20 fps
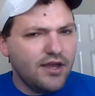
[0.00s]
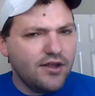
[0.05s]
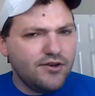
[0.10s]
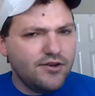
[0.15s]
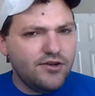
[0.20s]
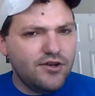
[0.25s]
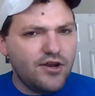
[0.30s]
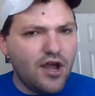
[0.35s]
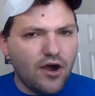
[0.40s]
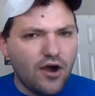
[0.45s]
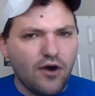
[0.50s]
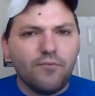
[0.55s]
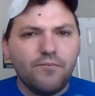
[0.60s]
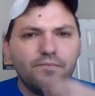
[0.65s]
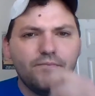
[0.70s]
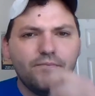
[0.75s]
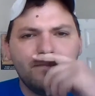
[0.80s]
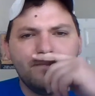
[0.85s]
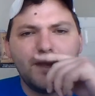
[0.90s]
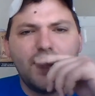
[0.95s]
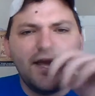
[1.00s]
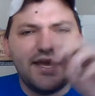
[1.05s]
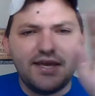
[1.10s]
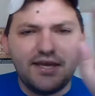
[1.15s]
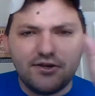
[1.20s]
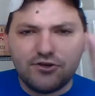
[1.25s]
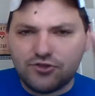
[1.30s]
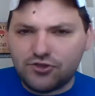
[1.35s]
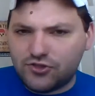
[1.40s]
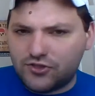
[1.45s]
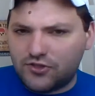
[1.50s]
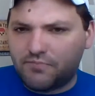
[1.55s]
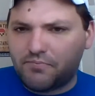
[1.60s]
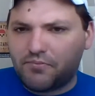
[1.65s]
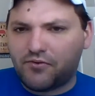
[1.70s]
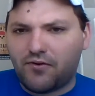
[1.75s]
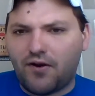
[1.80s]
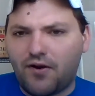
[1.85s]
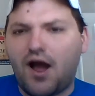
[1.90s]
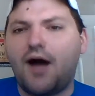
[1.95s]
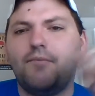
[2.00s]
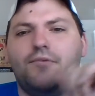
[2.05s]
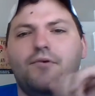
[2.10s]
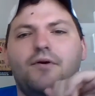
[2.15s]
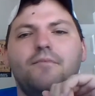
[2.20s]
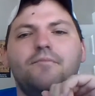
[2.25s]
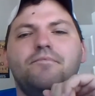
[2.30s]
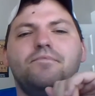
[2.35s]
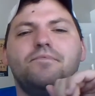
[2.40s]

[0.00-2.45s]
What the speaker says: No. Here's the problem.